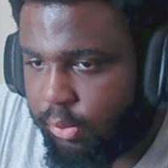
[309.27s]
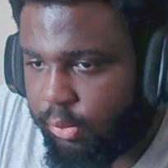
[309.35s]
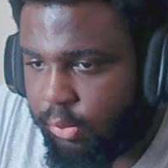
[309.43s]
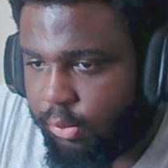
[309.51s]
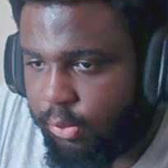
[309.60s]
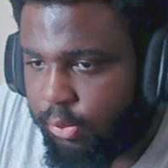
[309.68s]

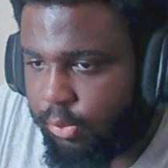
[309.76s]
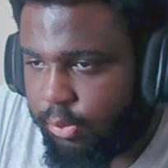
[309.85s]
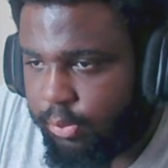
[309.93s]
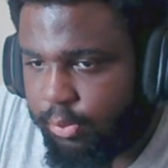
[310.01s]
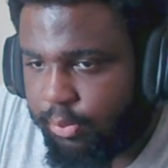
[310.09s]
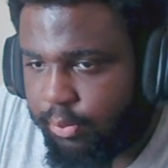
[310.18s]

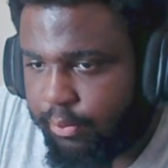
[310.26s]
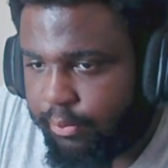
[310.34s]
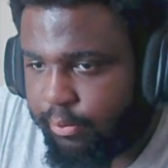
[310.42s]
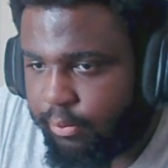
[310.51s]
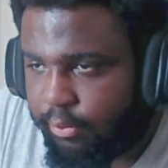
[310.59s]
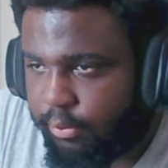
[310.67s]

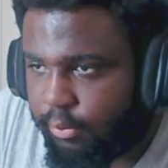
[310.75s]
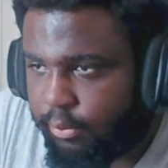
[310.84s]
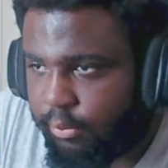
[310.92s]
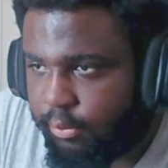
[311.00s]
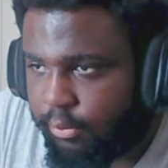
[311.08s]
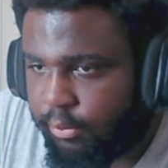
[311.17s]

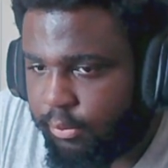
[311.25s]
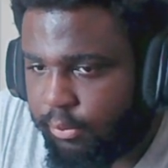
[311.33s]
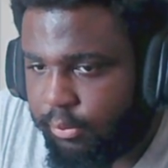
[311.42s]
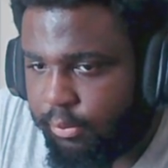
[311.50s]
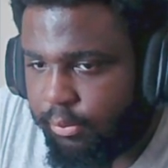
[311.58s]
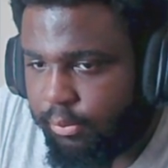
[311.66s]

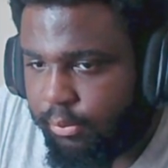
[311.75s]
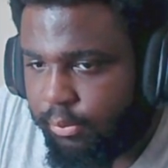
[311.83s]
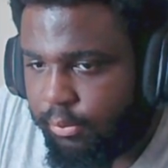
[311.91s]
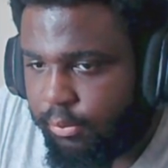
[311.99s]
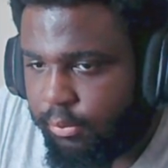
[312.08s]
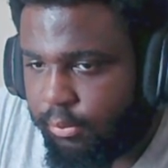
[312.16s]

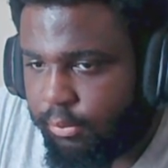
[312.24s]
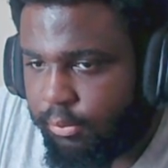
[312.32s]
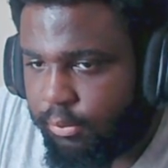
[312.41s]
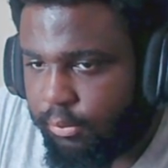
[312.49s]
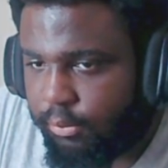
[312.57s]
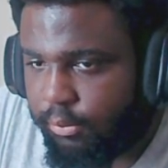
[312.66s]

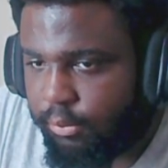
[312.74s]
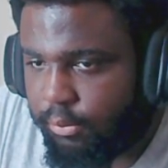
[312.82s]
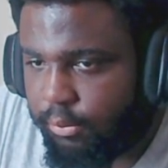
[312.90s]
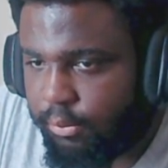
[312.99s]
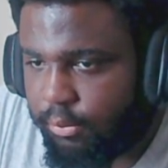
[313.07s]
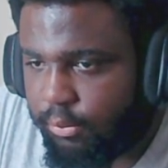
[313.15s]
The person shown says nothing.